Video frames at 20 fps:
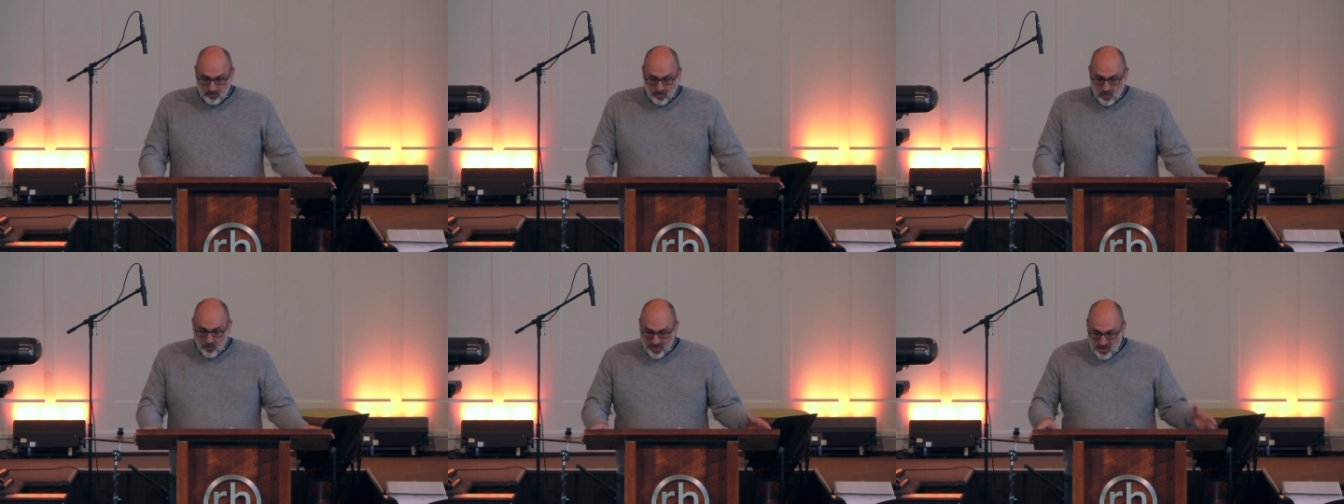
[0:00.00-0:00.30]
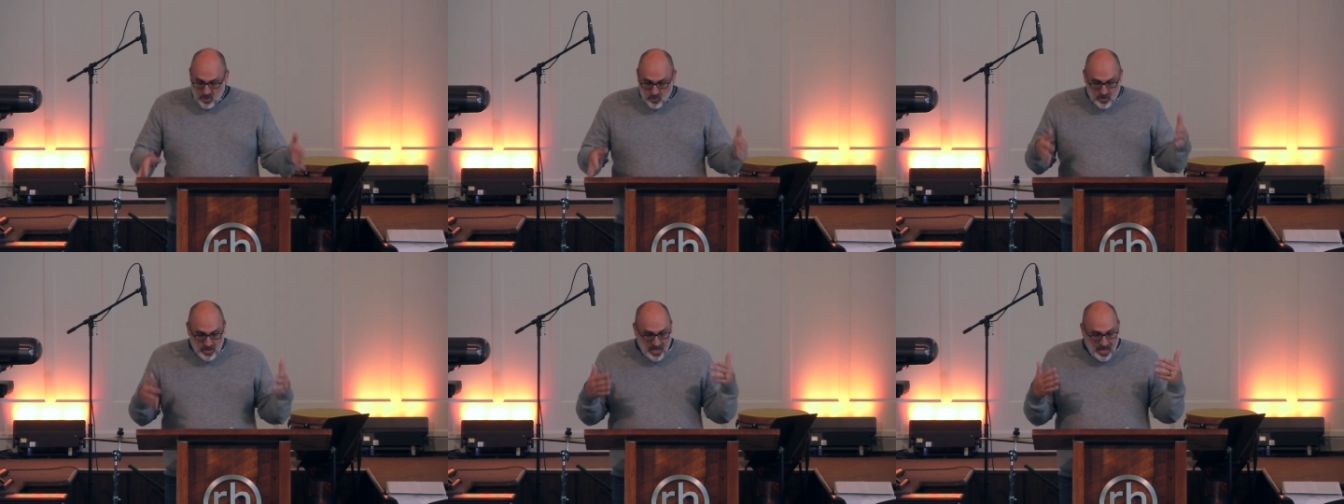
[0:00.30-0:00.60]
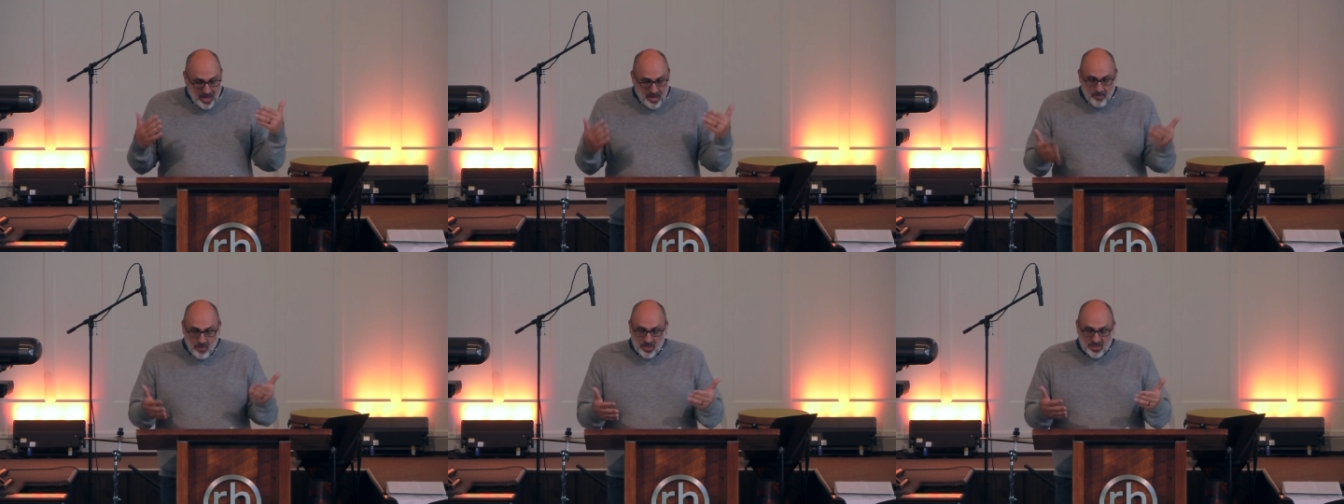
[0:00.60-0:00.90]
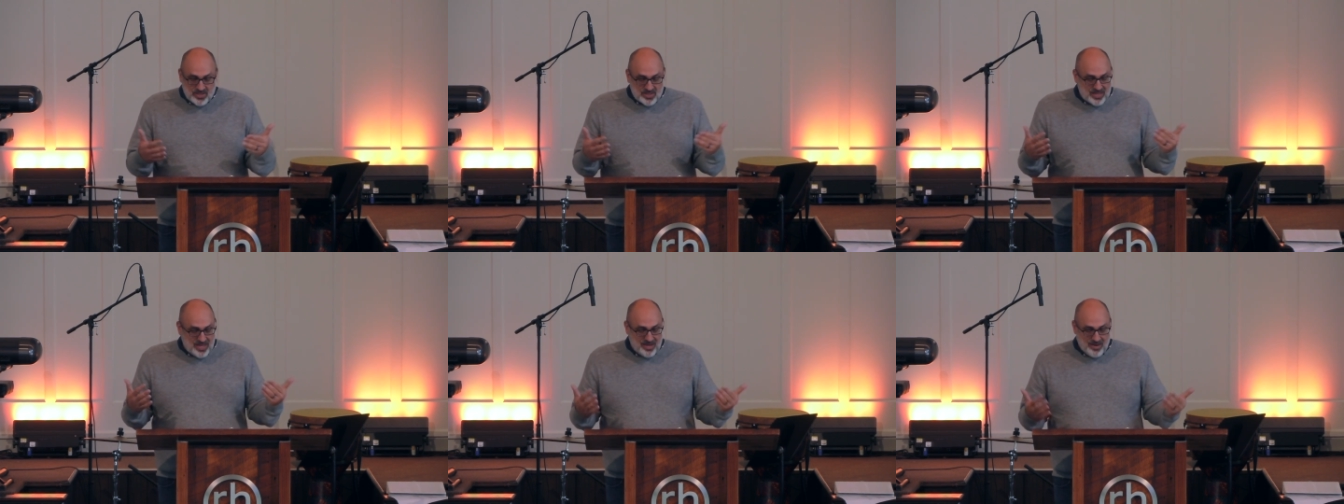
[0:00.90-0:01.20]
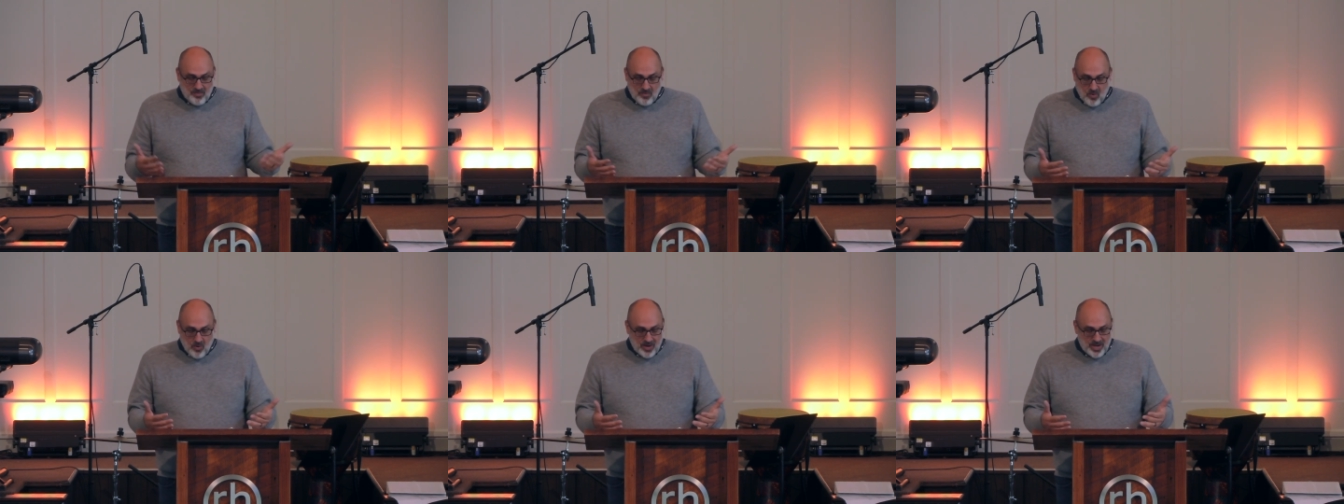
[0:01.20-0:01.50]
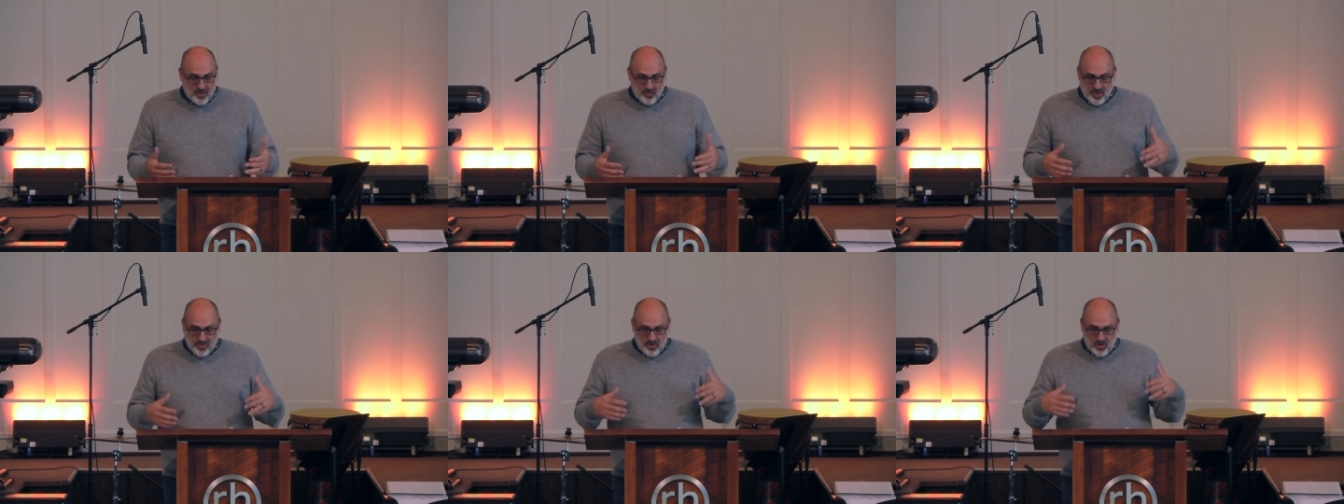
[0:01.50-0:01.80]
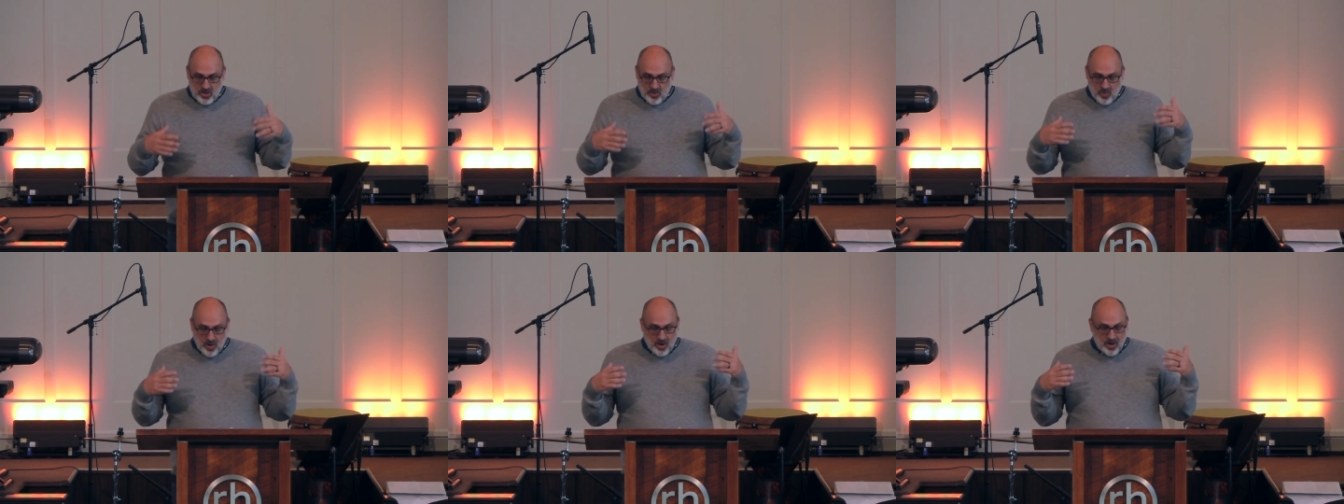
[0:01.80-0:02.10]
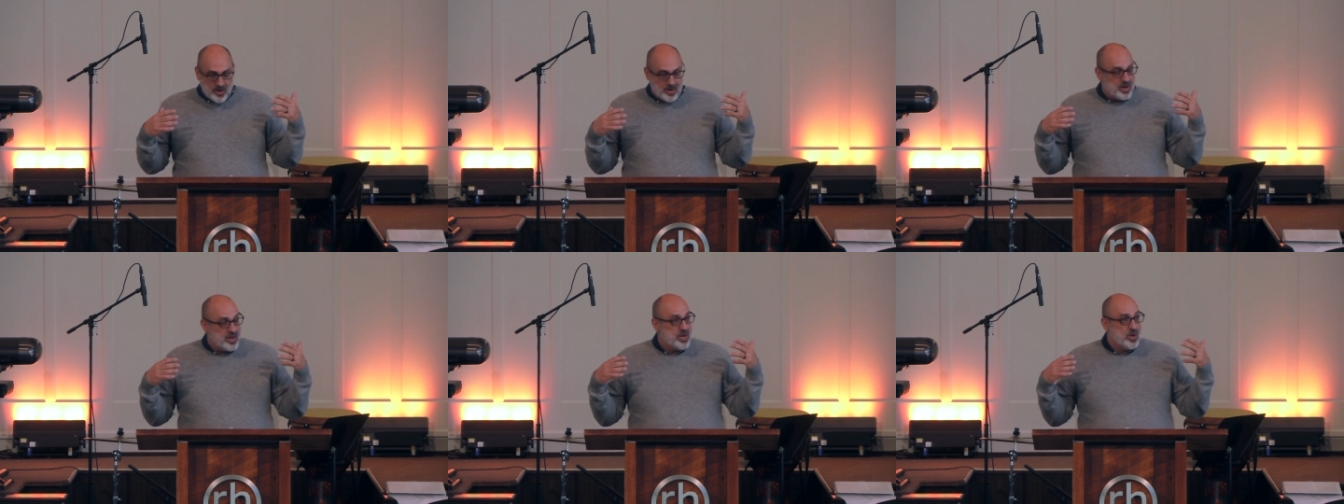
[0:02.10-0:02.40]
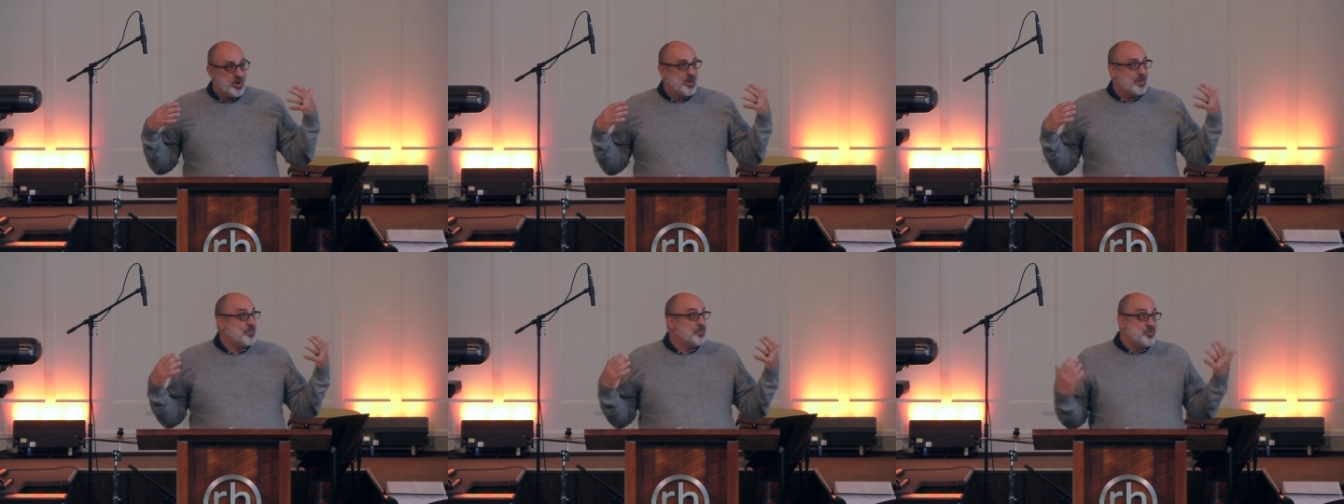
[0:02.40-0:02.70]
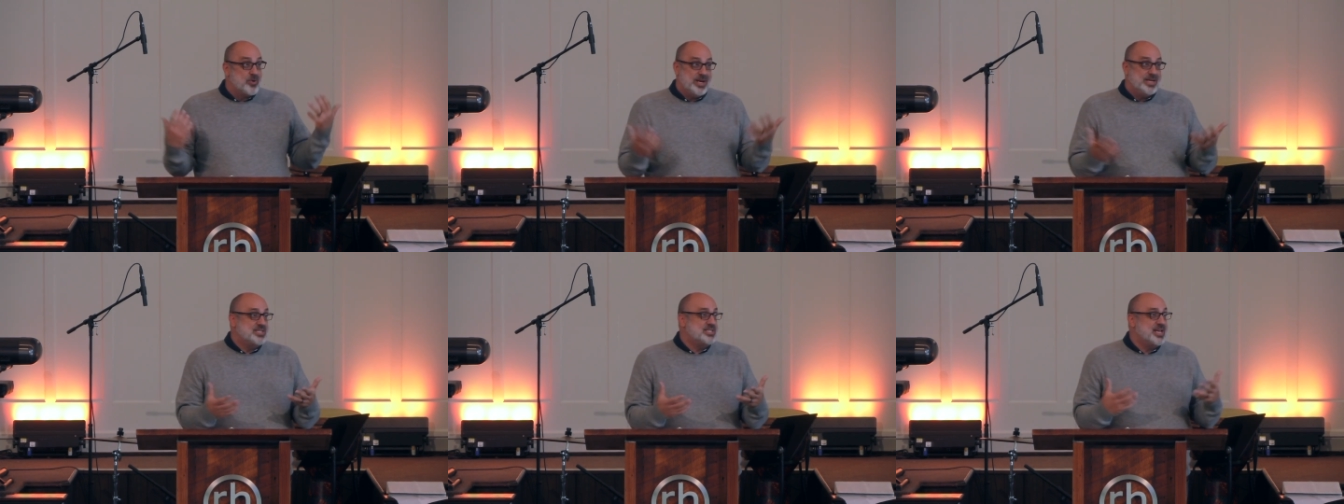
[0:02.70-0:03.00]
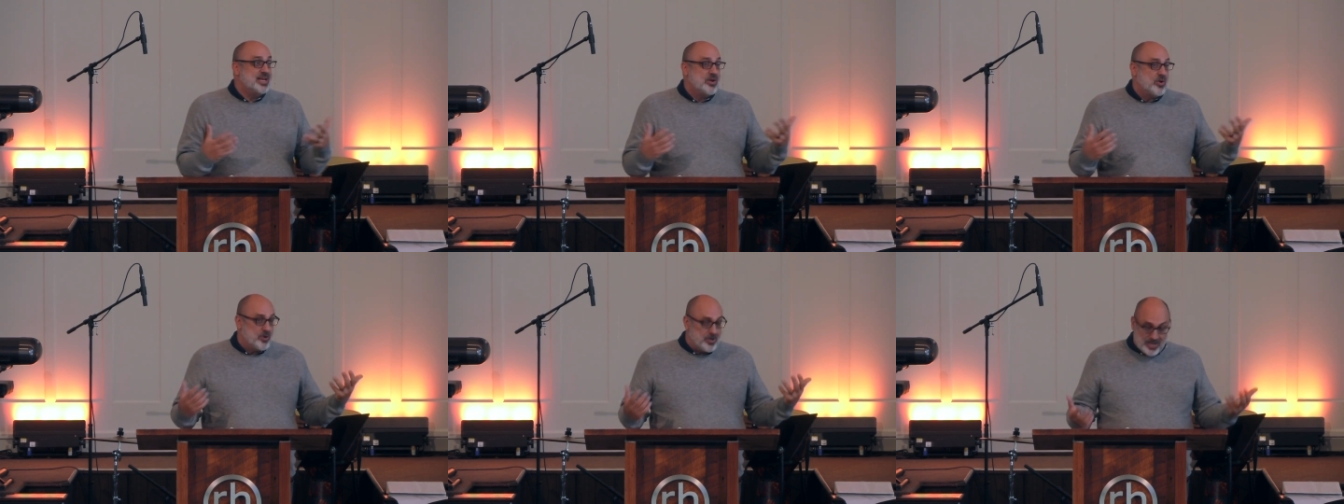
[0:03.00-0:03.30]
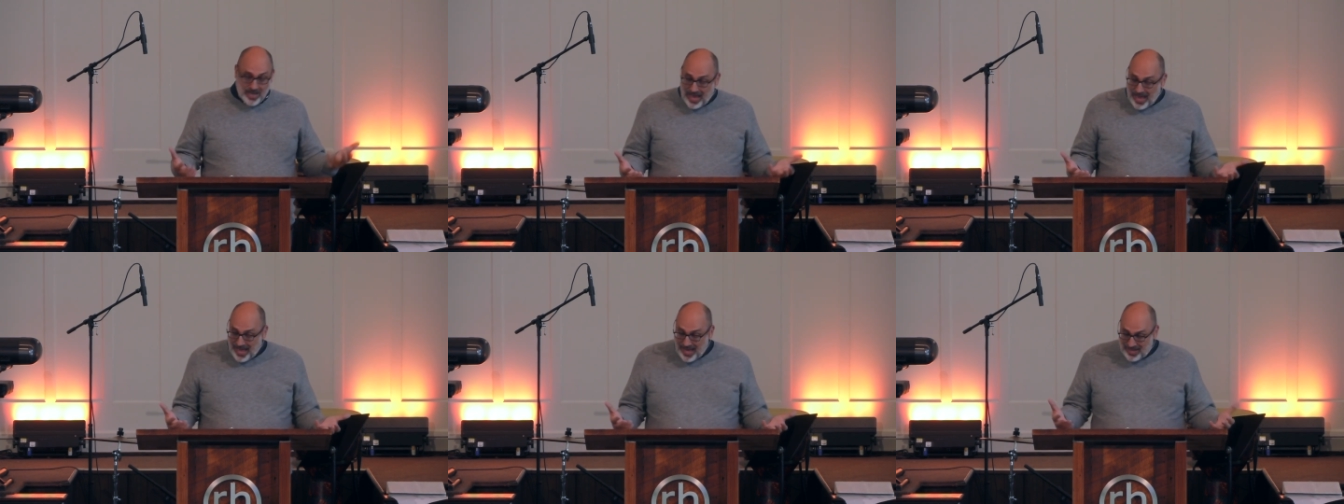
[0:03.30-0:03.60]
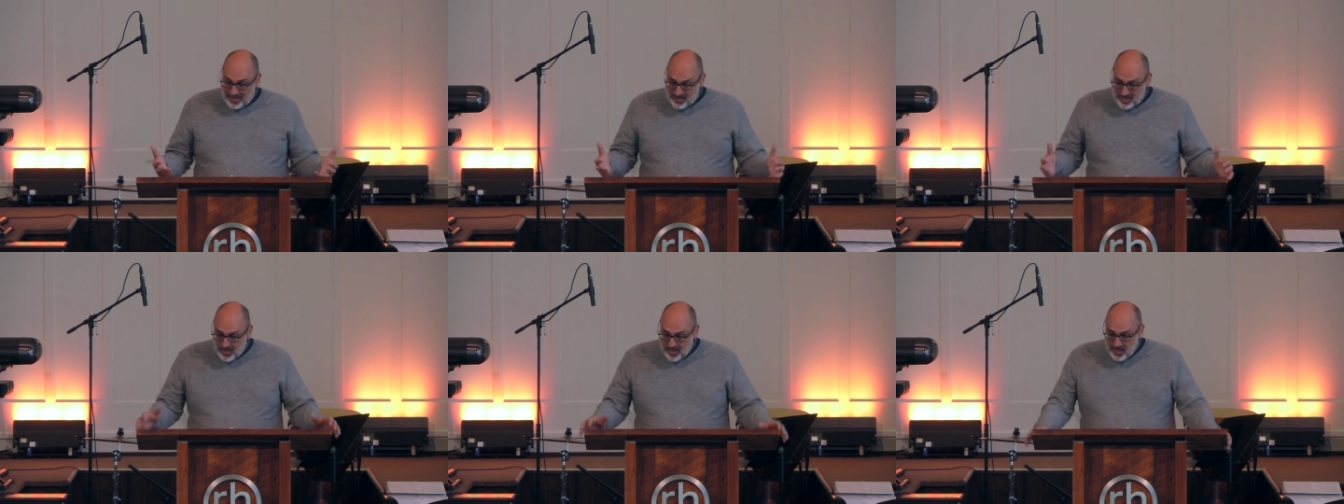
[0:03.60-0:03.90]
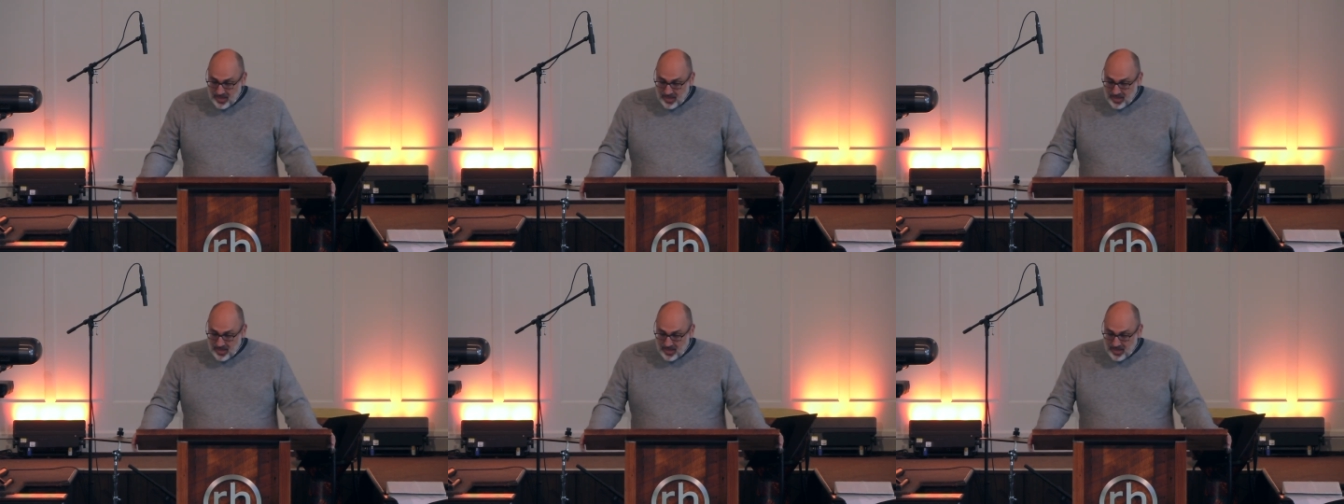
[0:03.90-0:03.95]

When you come on Sunday morning, whether you are you are preaching or not,